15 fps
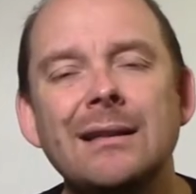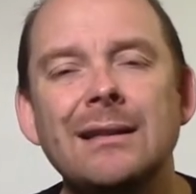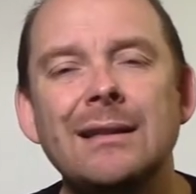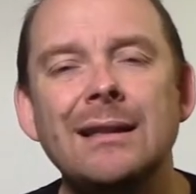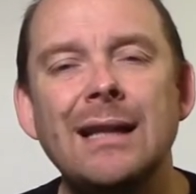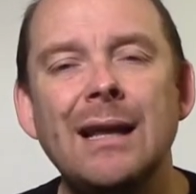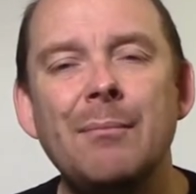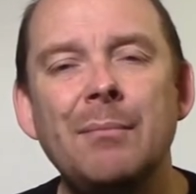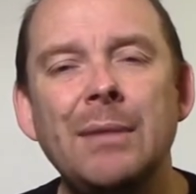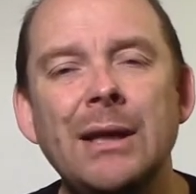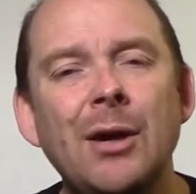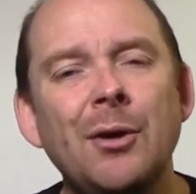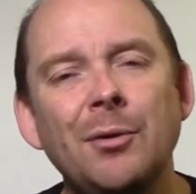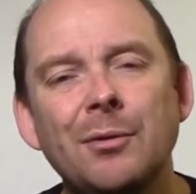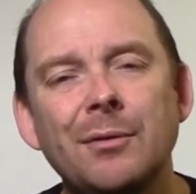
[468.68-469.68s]
let me
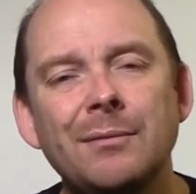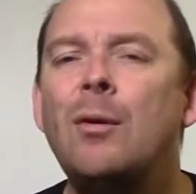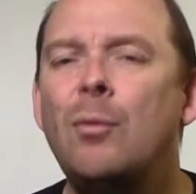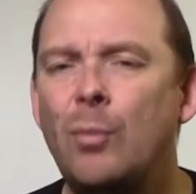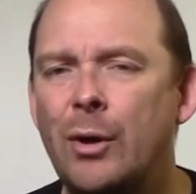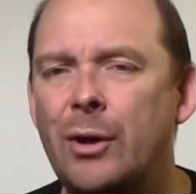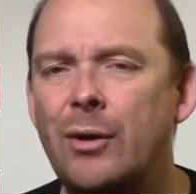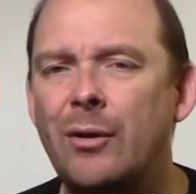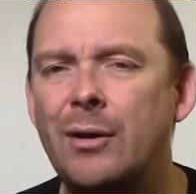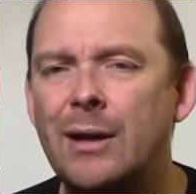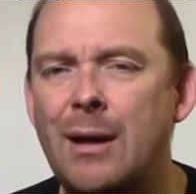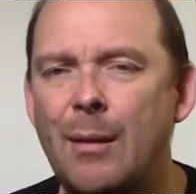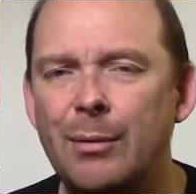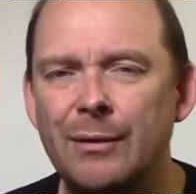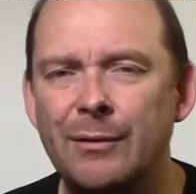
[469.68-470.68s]
know. Working on a
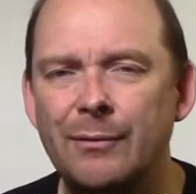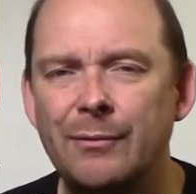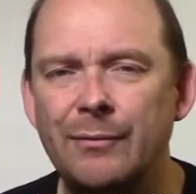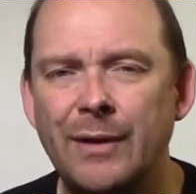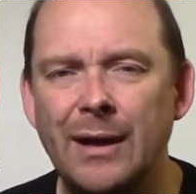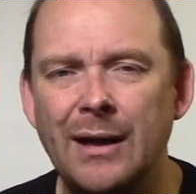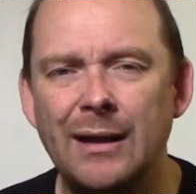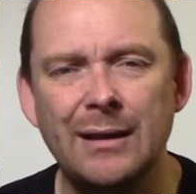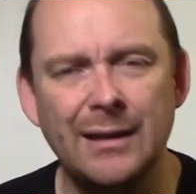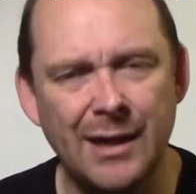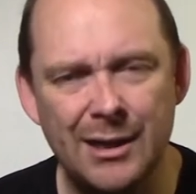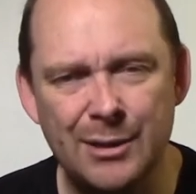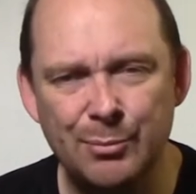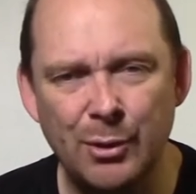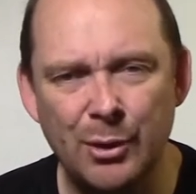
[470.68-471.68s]
couple of uh,
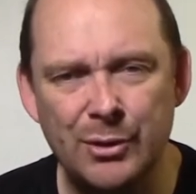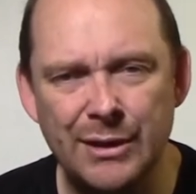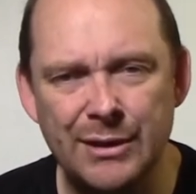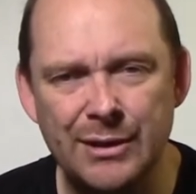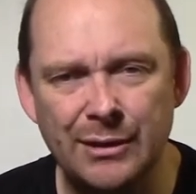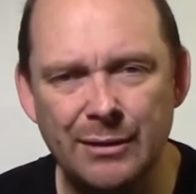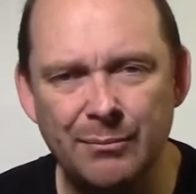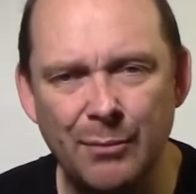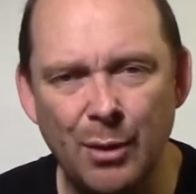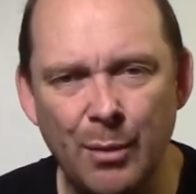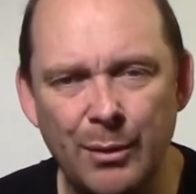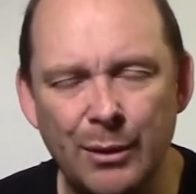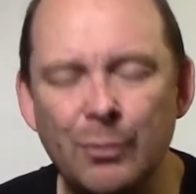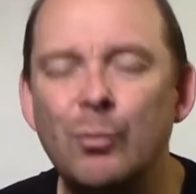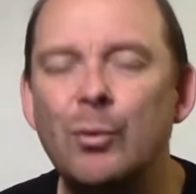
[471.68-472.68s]
large projects at the
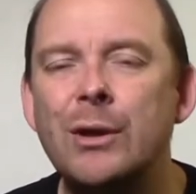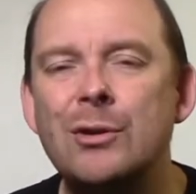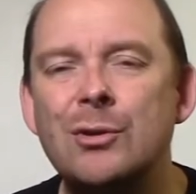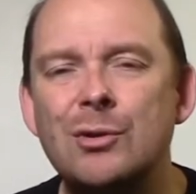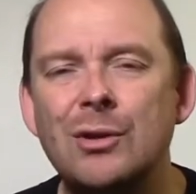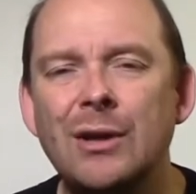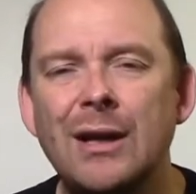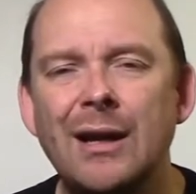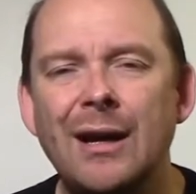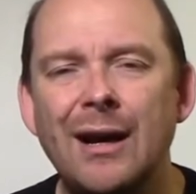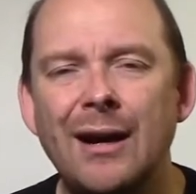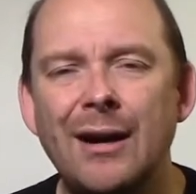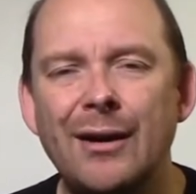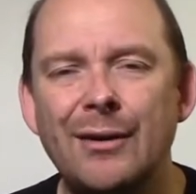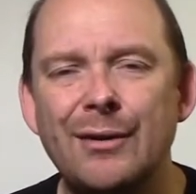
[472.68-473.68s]
moment, which
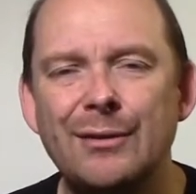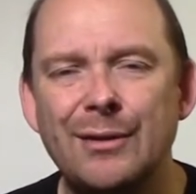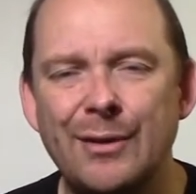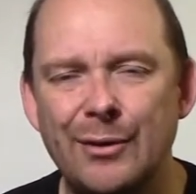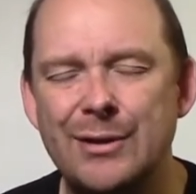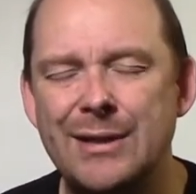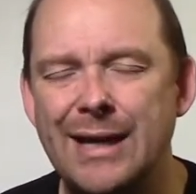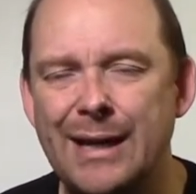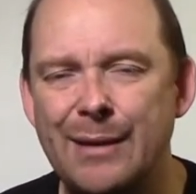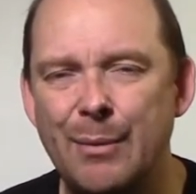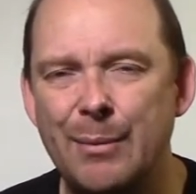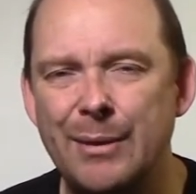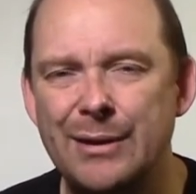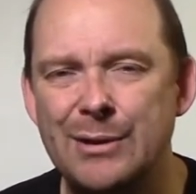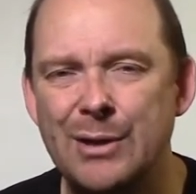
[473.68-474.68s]
are going to take up a
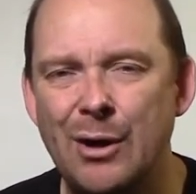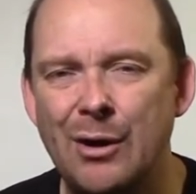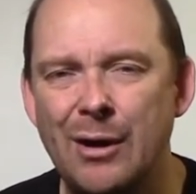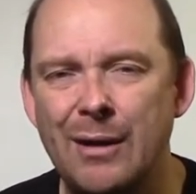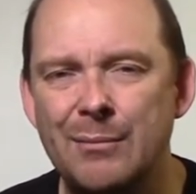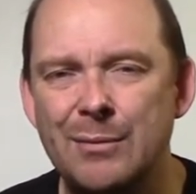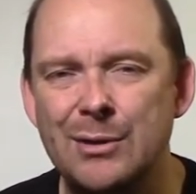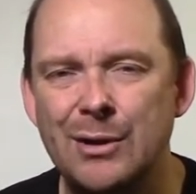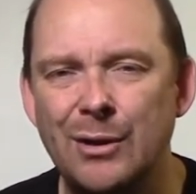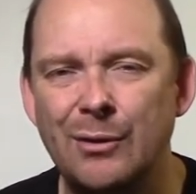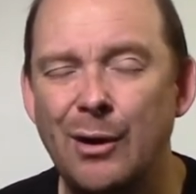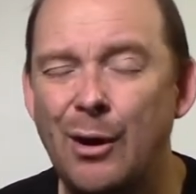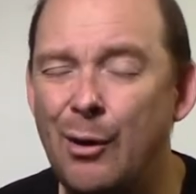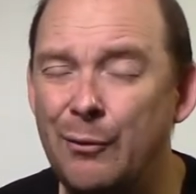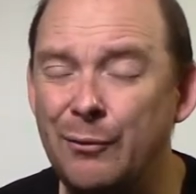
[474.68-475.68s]
bit of time. So
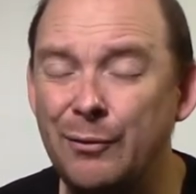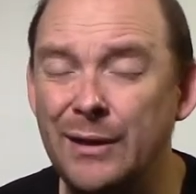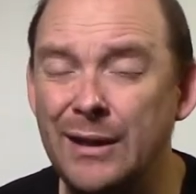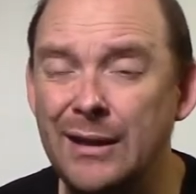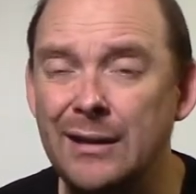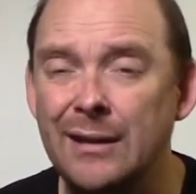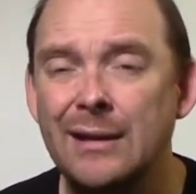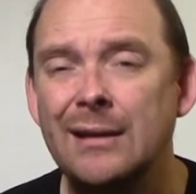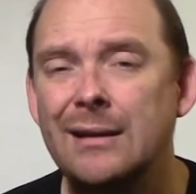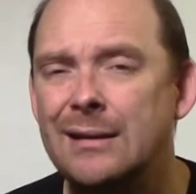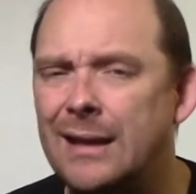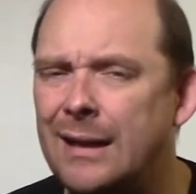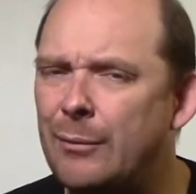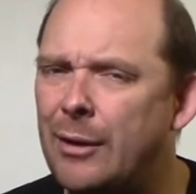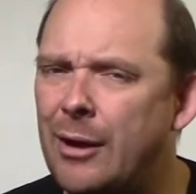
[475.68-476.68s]
hopefully,
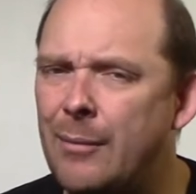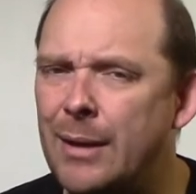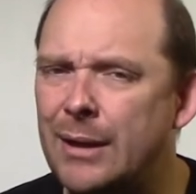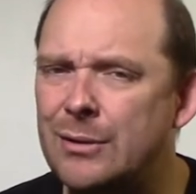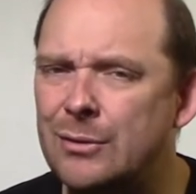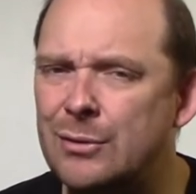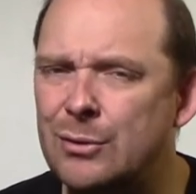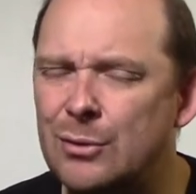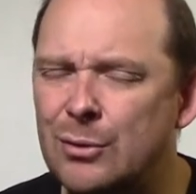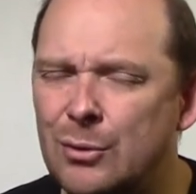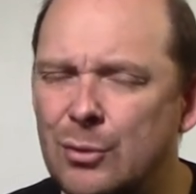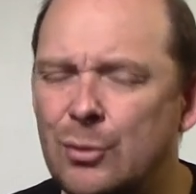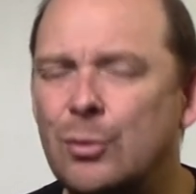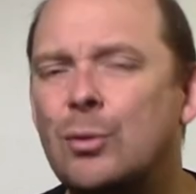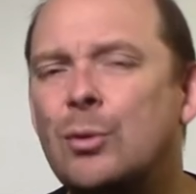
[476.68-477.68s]
now that we're going back to
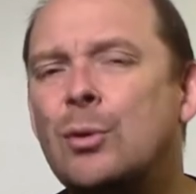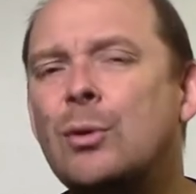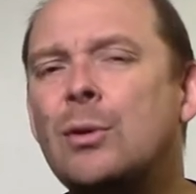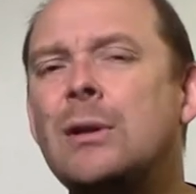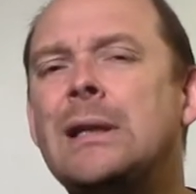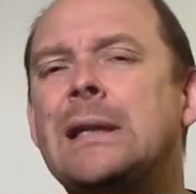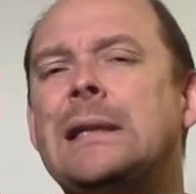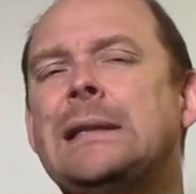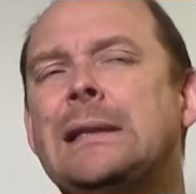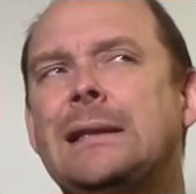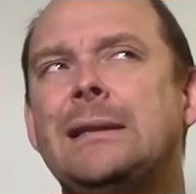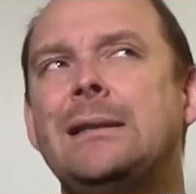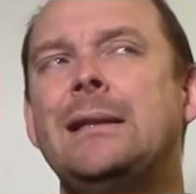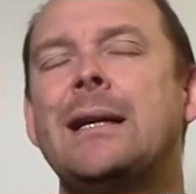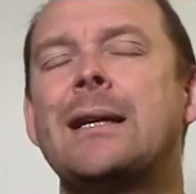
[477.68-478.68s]
school
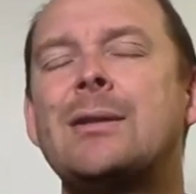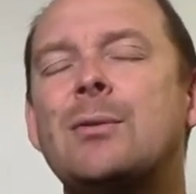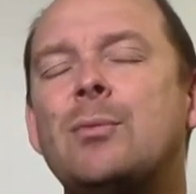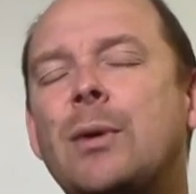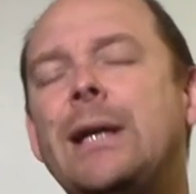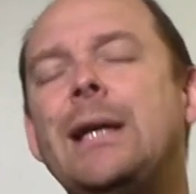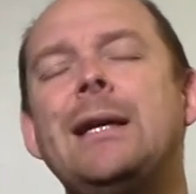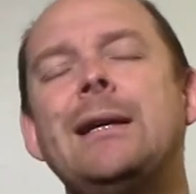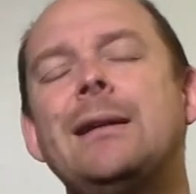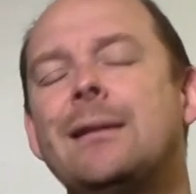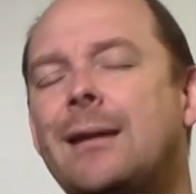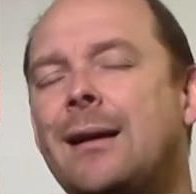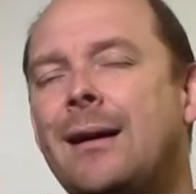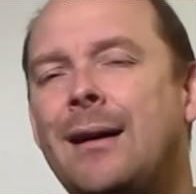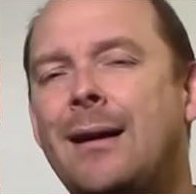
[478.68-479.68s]
next week,
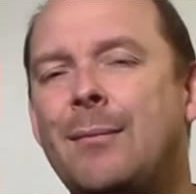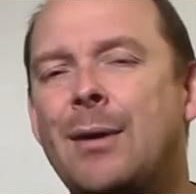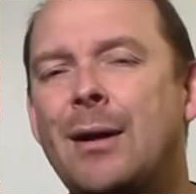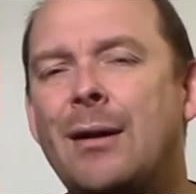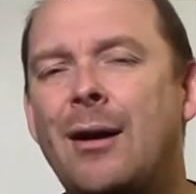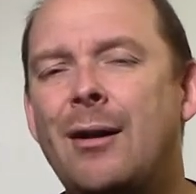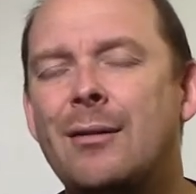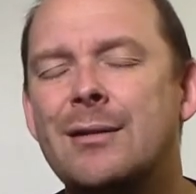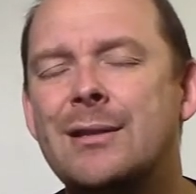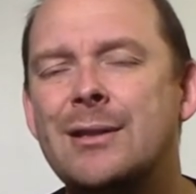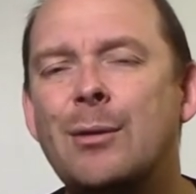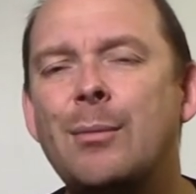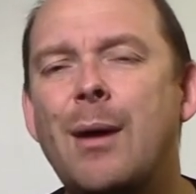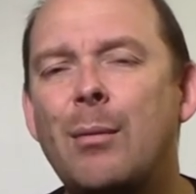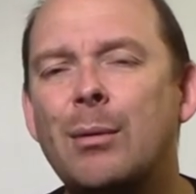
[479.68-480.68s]
um, I'll
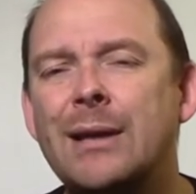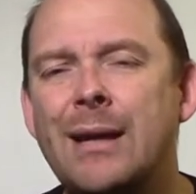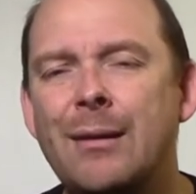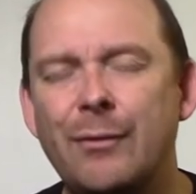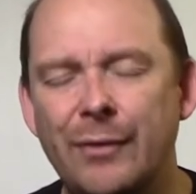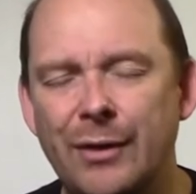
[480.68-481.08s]
still be able to keep the